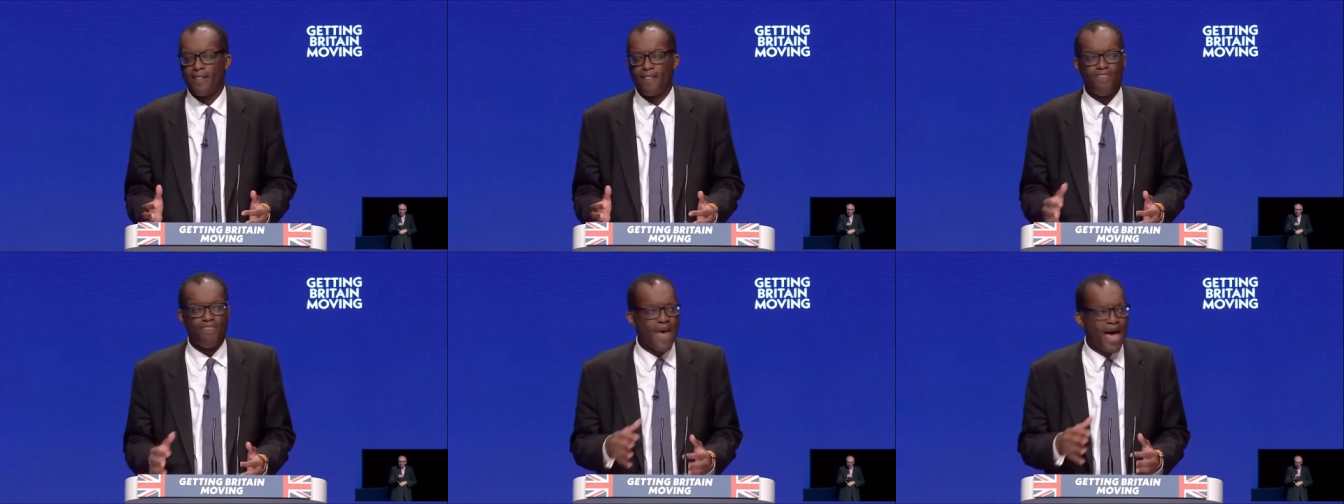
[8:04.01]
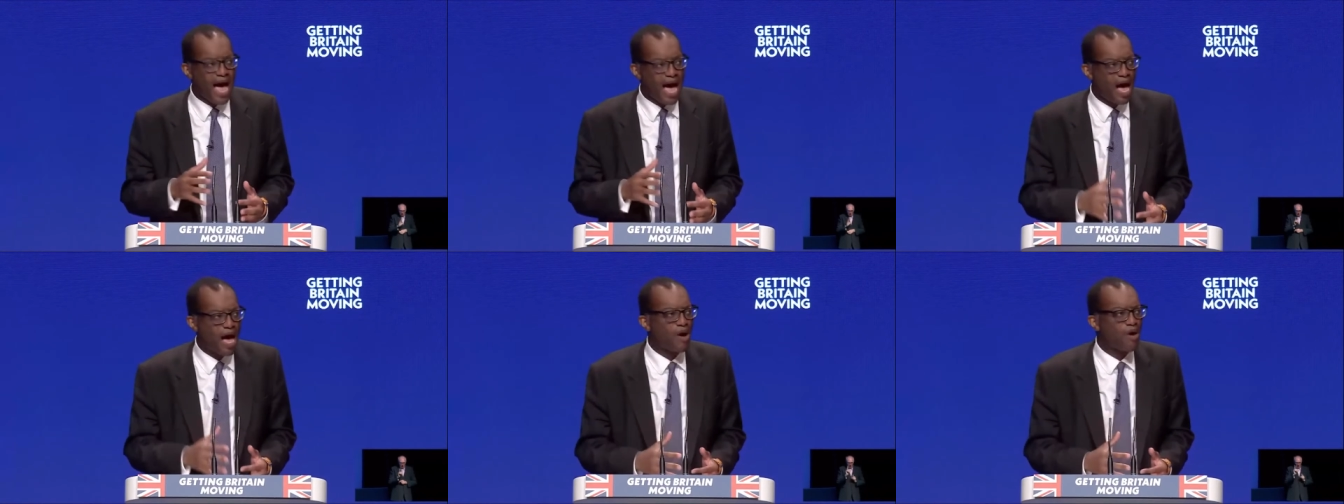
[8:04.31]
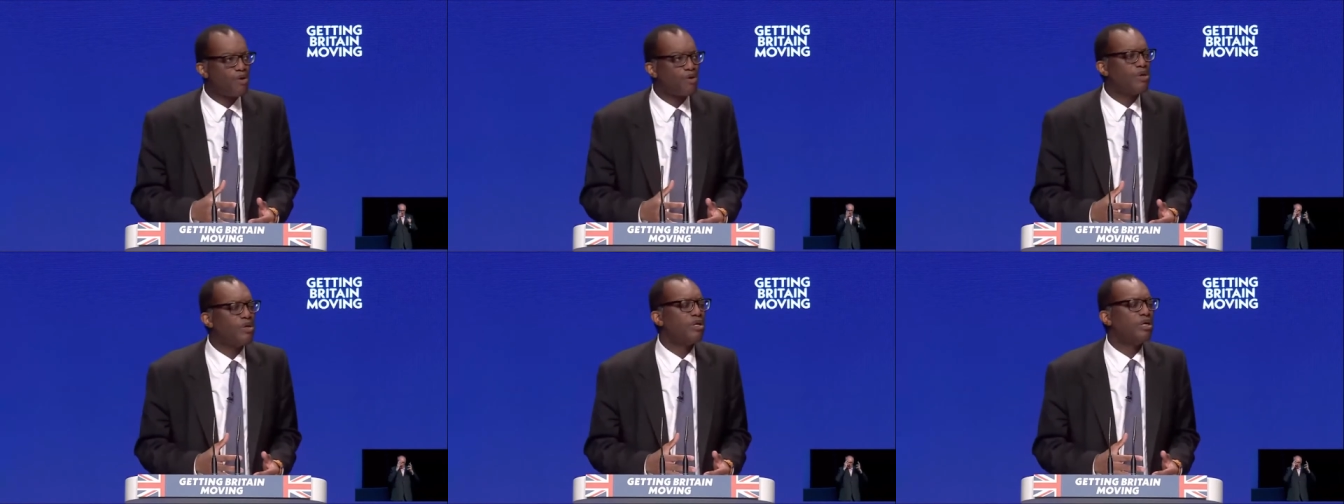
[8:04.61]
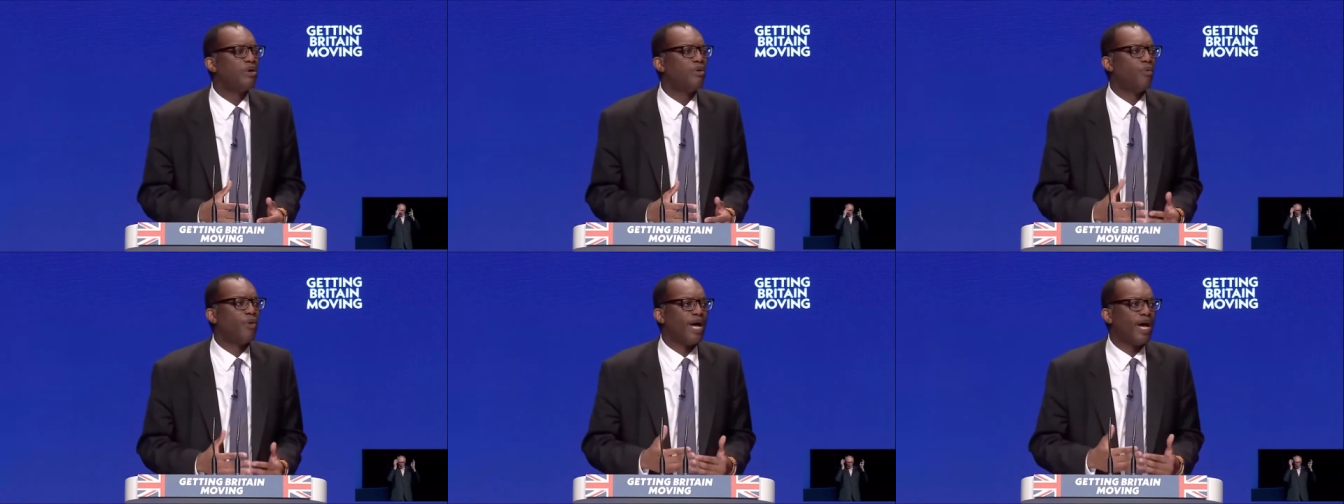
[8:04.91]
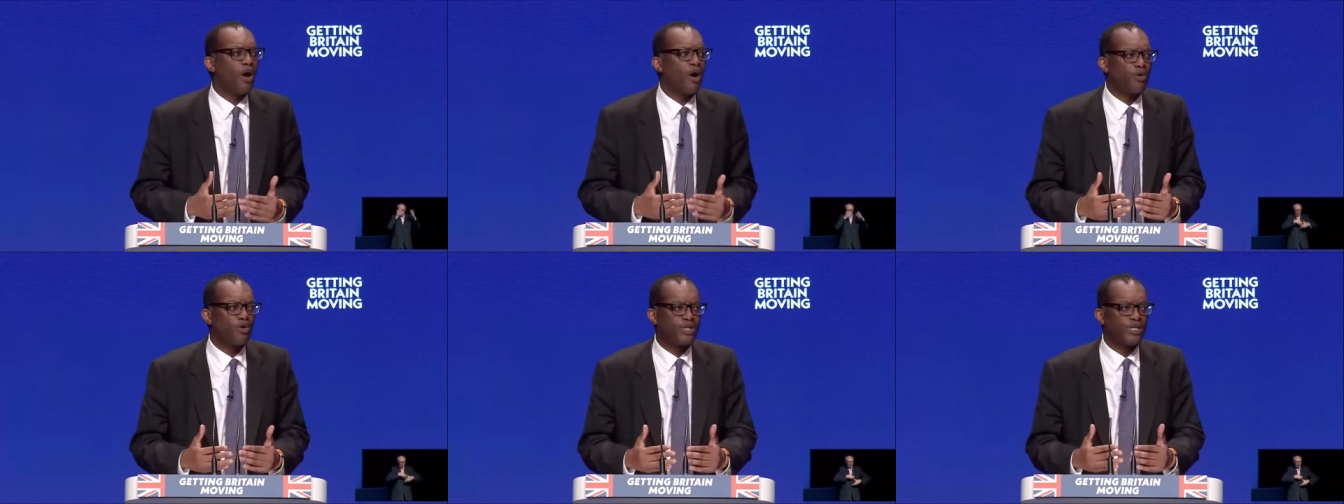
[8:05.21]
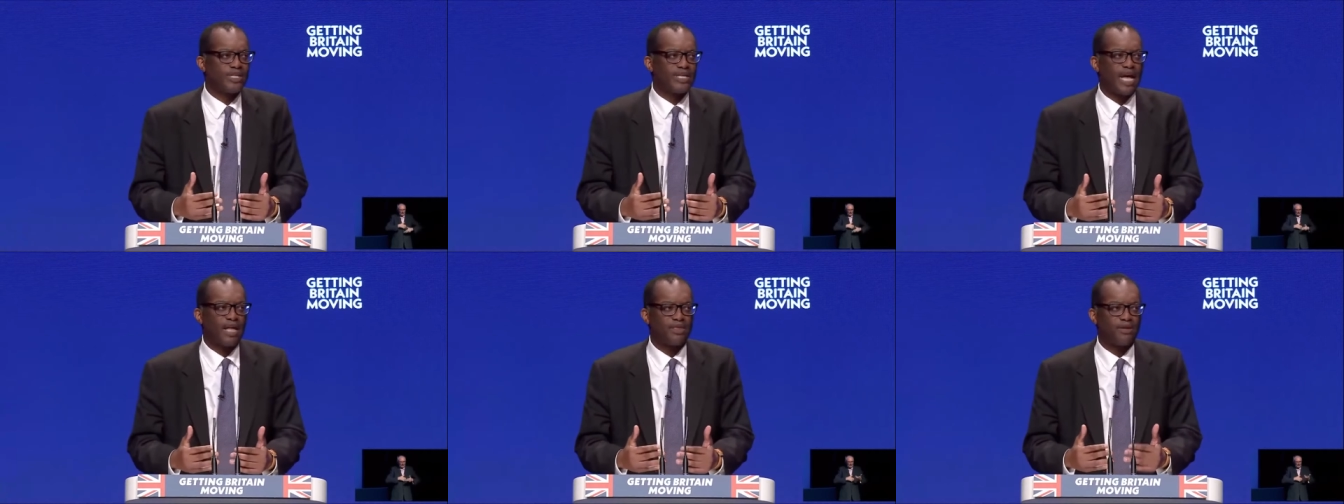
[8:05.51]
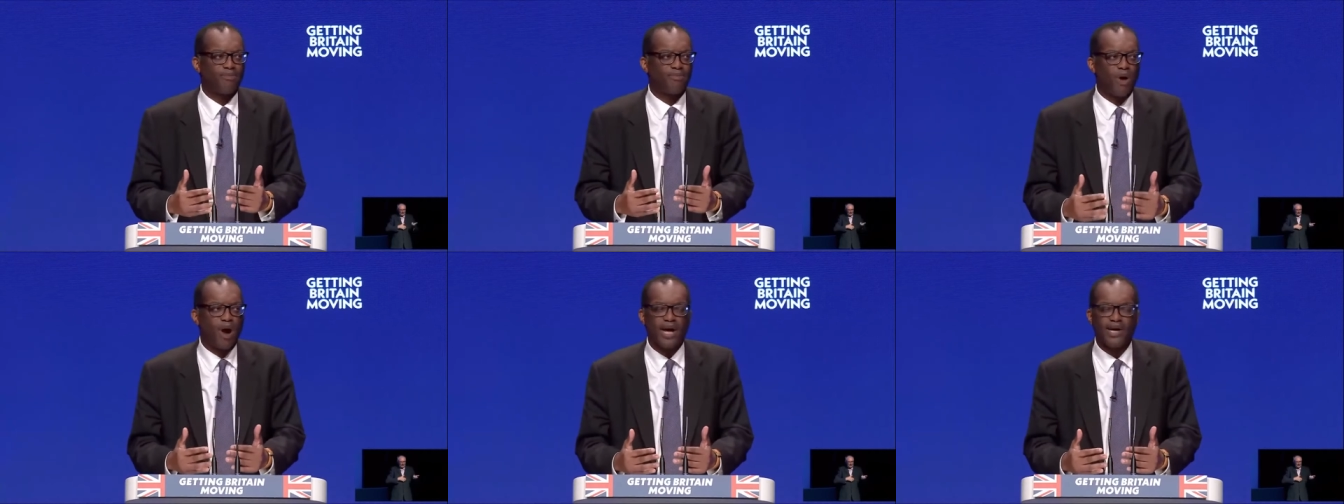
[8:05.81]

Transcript: Now we are holding down the